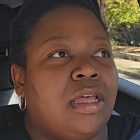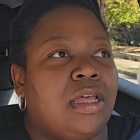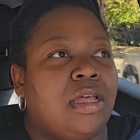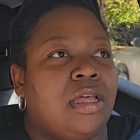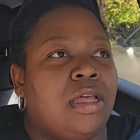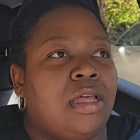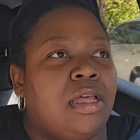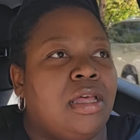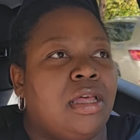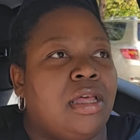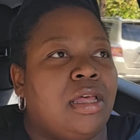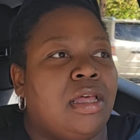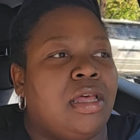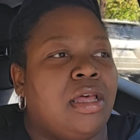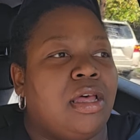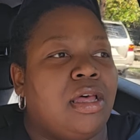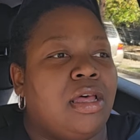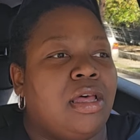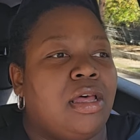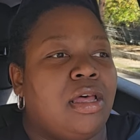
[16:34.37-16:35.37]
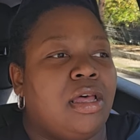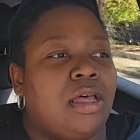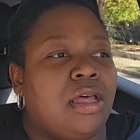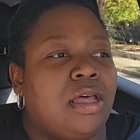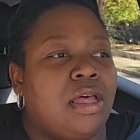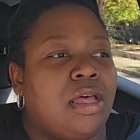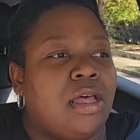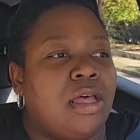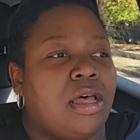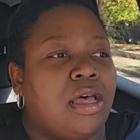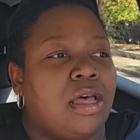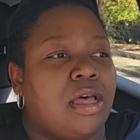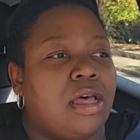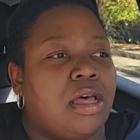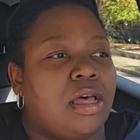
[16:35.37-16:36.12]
Nobody speaks.